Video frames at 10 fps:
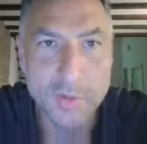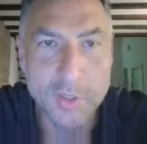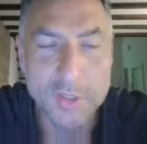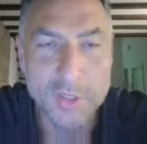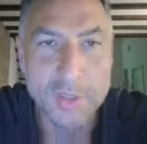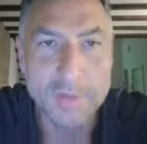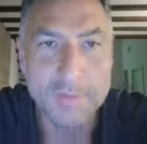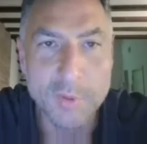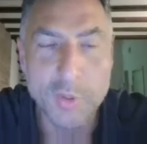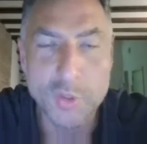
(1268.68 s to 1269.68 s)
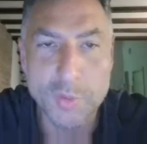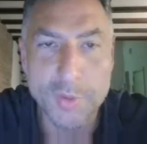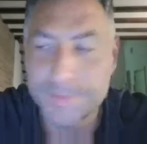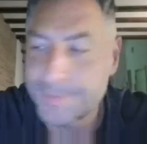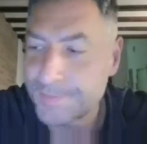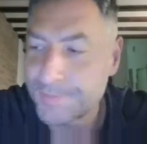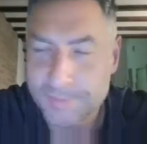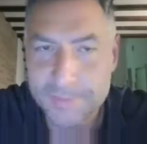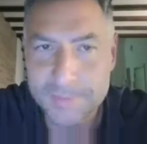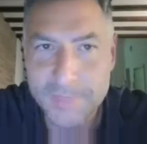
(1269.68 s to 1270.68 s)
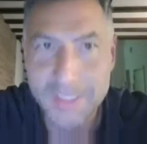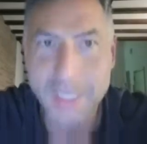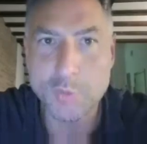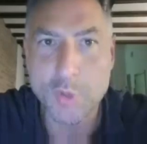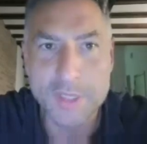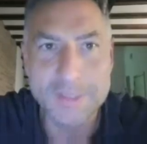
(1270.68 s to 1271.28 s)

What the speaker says: the board. It does work.